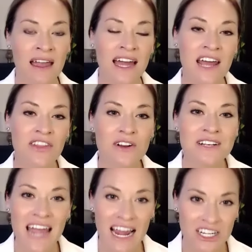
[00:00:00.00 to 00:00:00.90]
Another
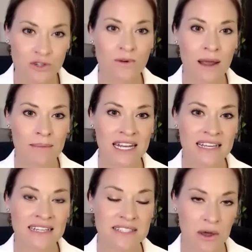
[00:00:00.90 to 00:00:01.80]
natural remedy
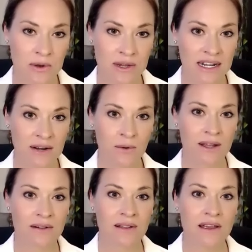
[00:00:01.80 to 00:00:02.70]
is coconut
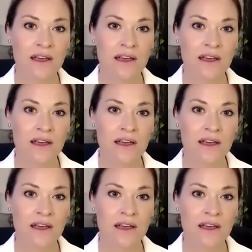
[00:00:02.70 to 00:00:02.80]
oil.